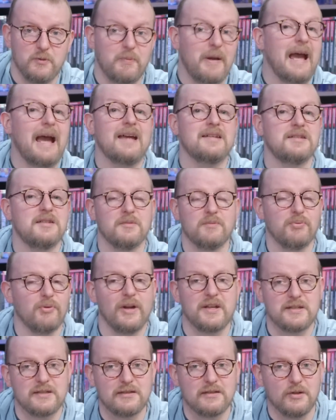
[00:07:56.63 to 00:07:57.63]
past and
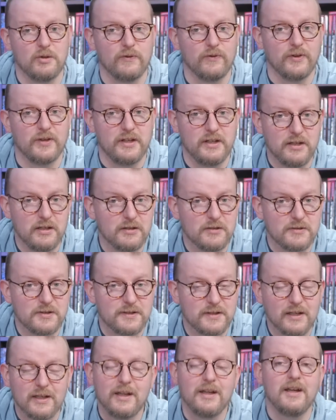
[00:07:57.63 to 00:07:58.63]
present over the
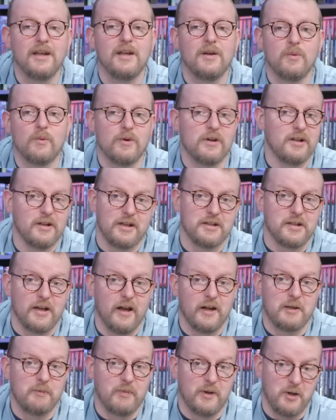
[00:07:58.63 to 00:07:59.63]
years, we're going to
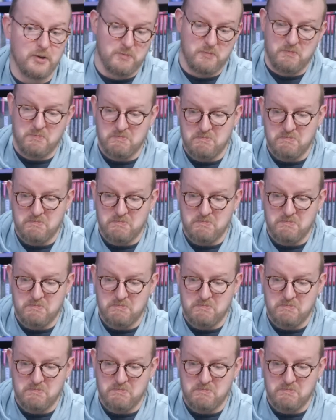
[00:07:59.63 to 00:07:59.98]
talk about